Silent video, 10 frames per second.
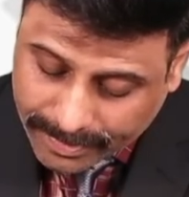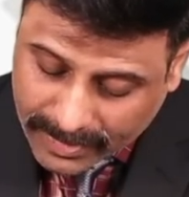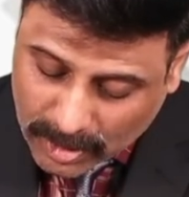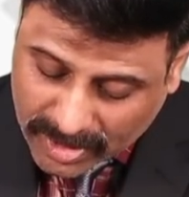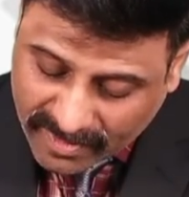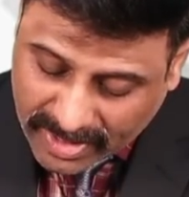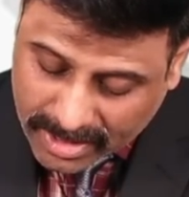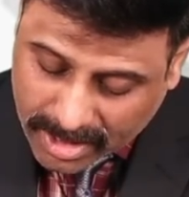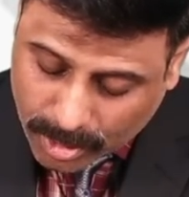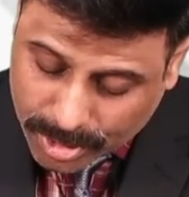Okay, 1
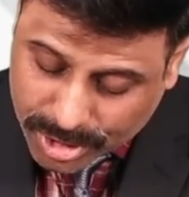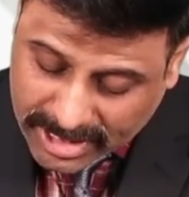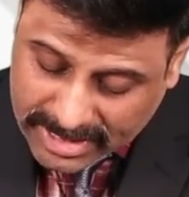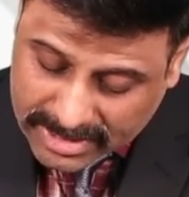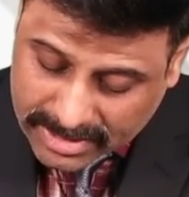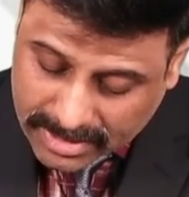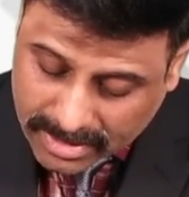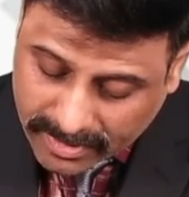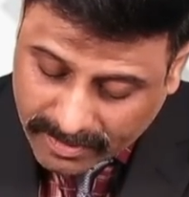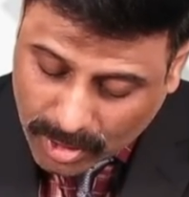crore shares
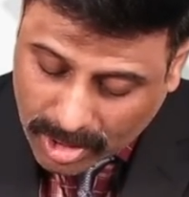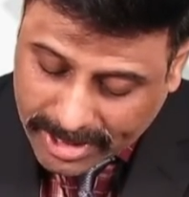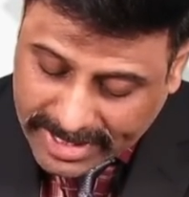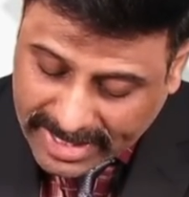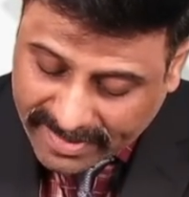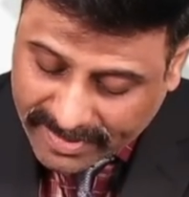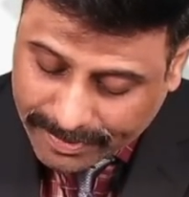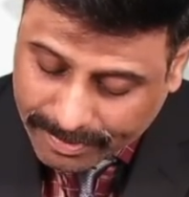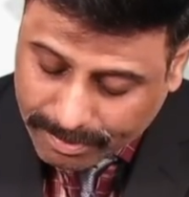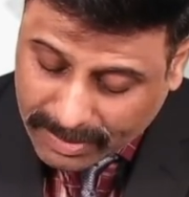we already have.
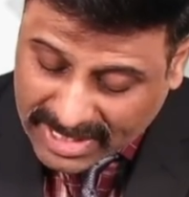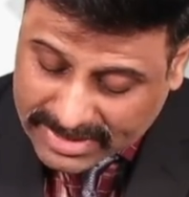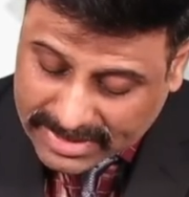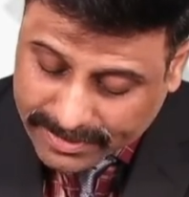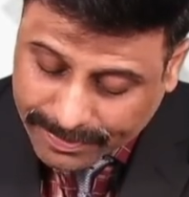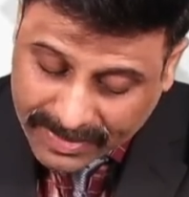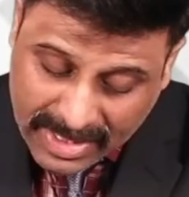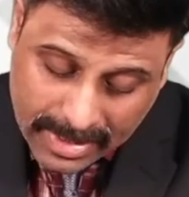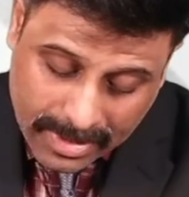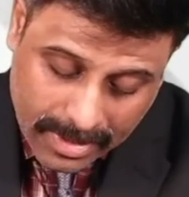Plus
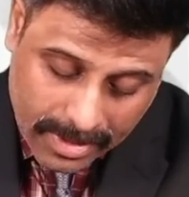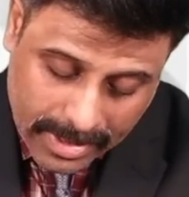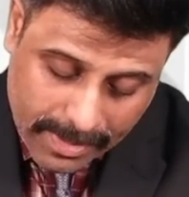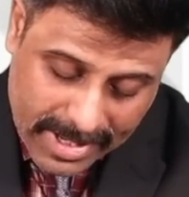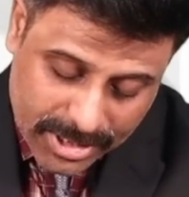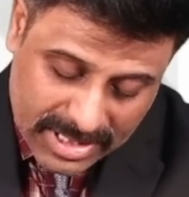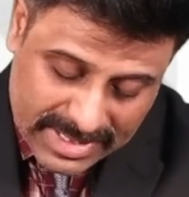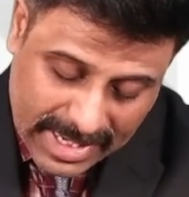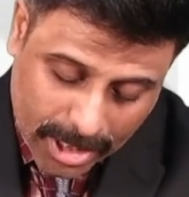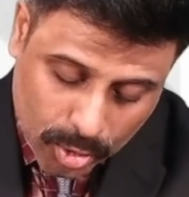debentures,
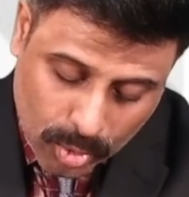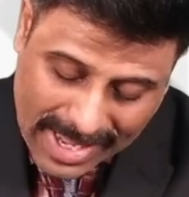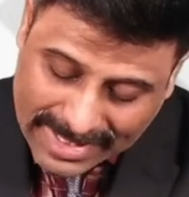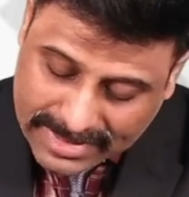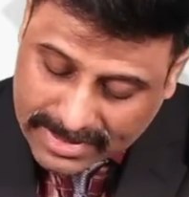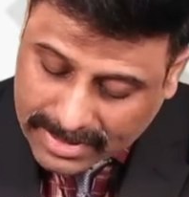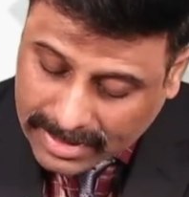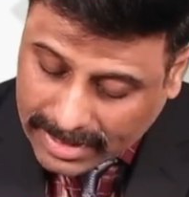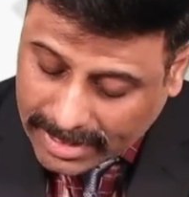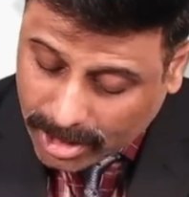there are 2 lakhs,
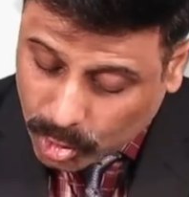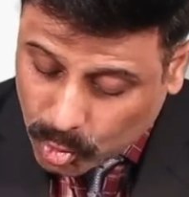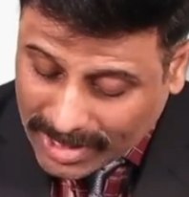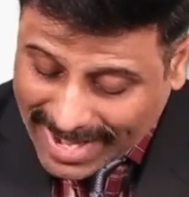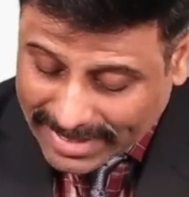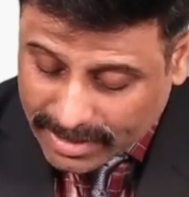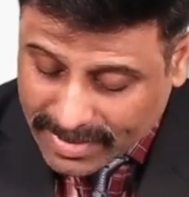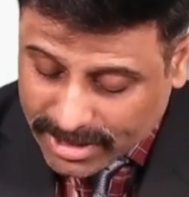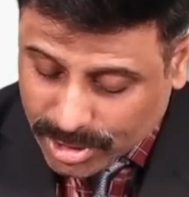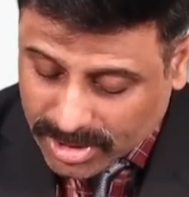and 2 lakh
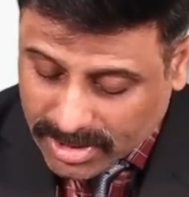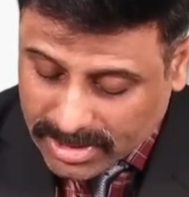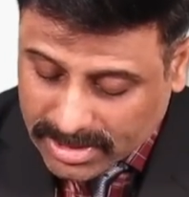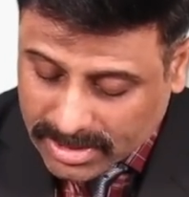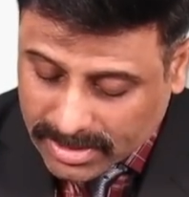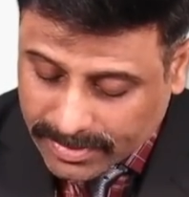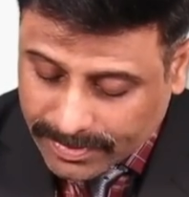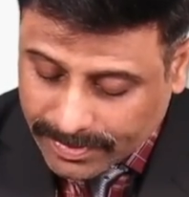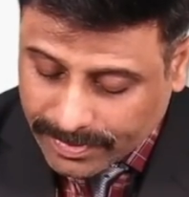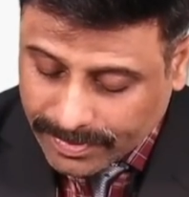debentures
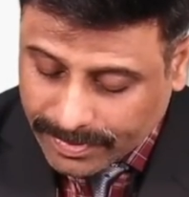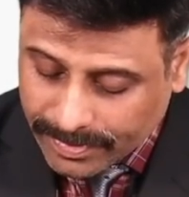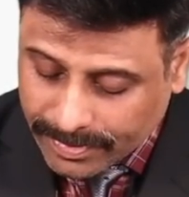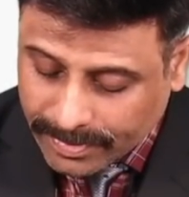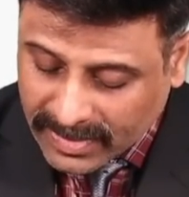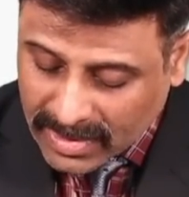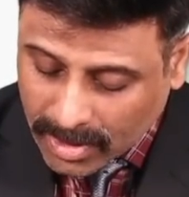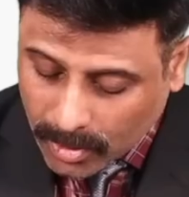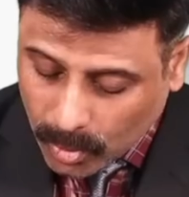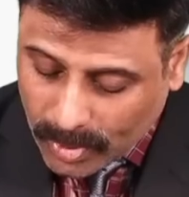
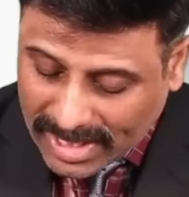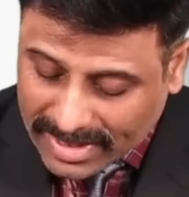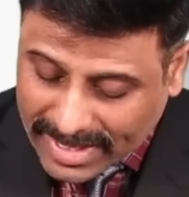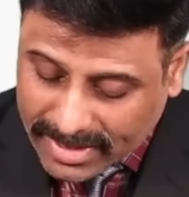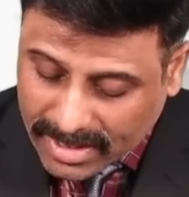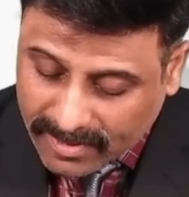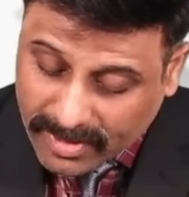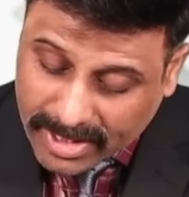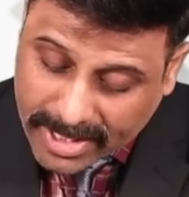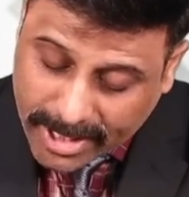will get
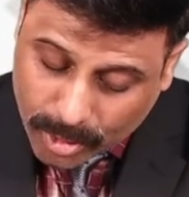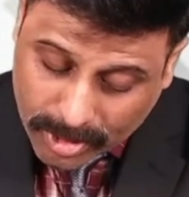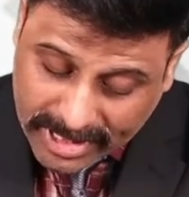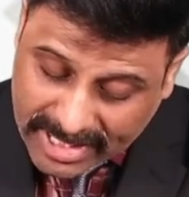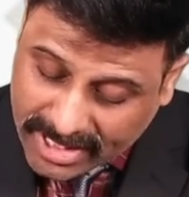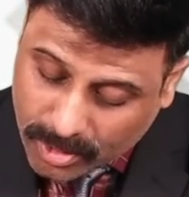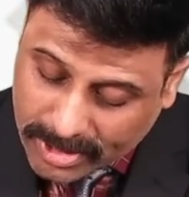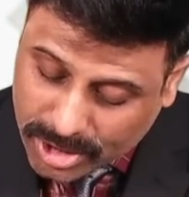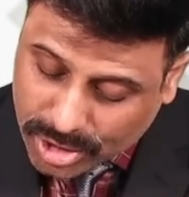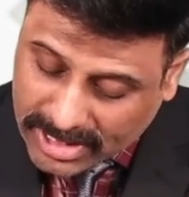converted into 10
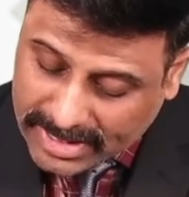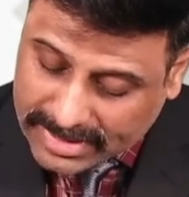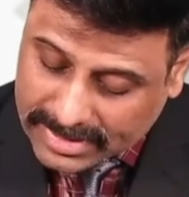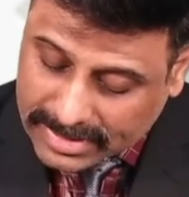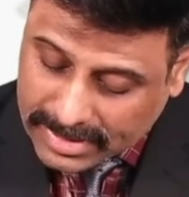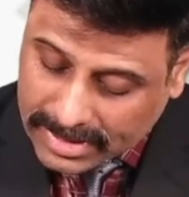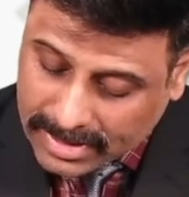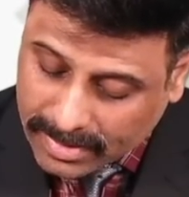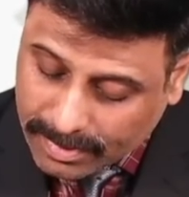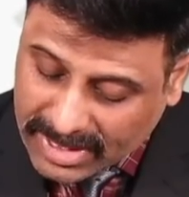equity shares,
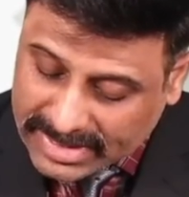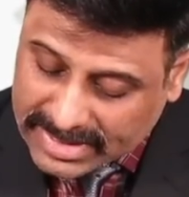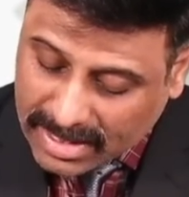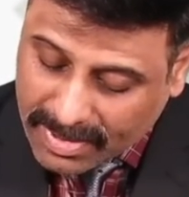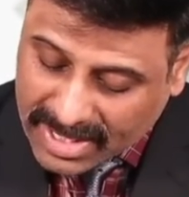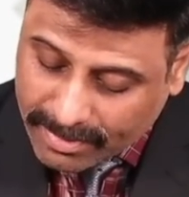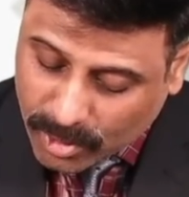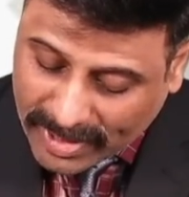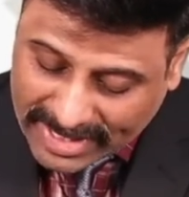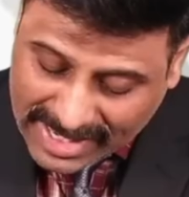means they'll become
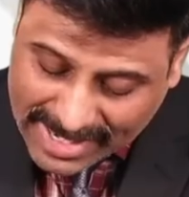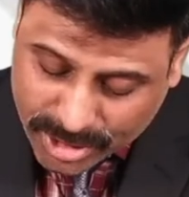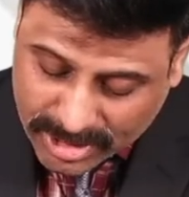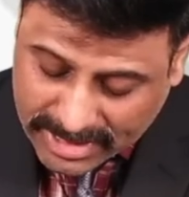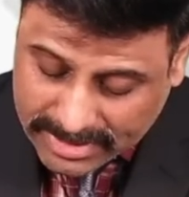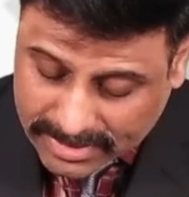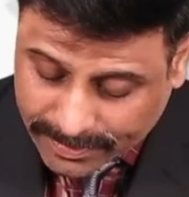20 lakh shares.